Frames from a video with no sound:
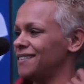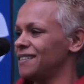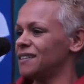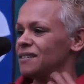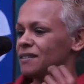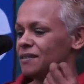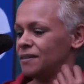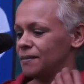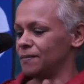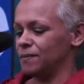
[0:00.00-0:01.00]
the,
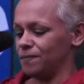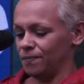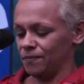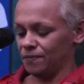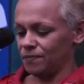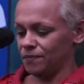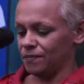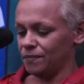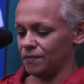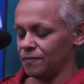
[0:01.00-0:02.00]
the,
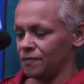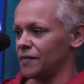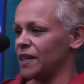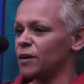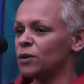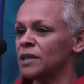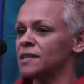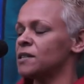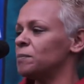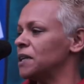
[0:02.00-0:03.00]
the
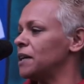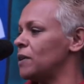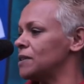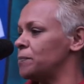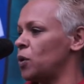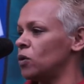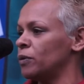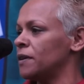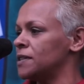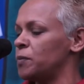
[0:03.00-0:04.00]
illness I believe I was born
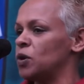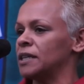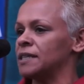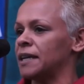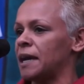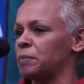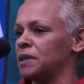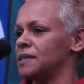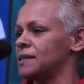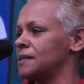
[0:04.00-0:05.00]
with. I was born into a
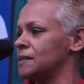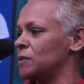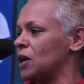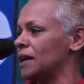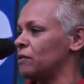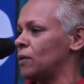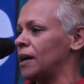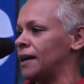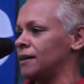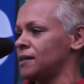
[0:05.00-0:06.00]
capitalist system like
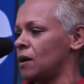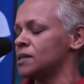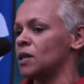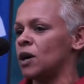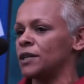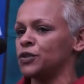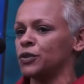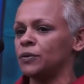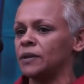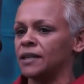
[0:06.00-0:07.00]
everyone else. I was lied
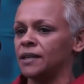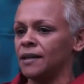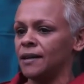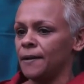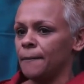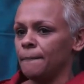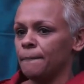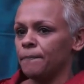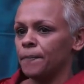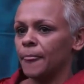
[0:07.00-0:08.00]
to, and
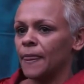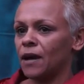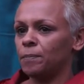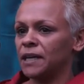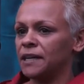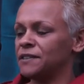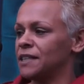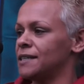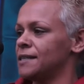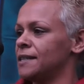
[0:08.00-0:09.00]
I believed in
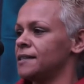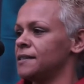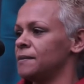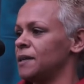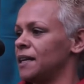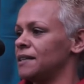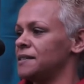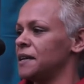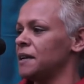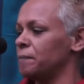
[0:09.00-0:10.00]
a system that is
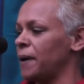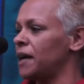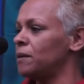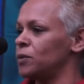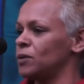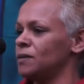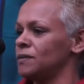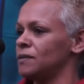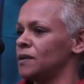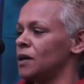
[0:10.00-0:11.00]
incompatible
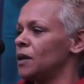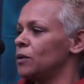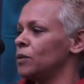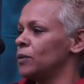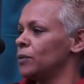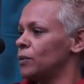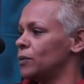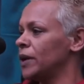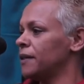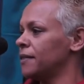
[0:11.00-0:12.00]

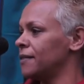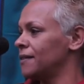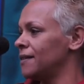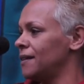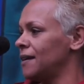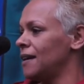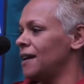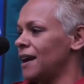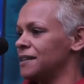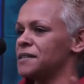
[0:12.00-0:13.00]
with
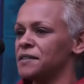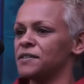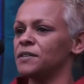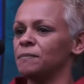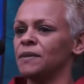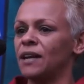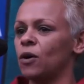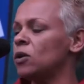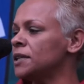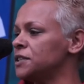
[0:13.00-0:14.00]
a system that
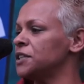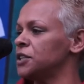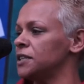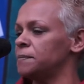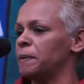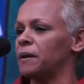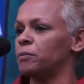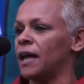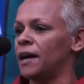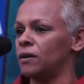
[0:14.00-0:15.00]
all Indigenous
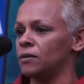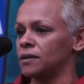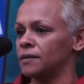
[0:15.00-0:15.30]
people held,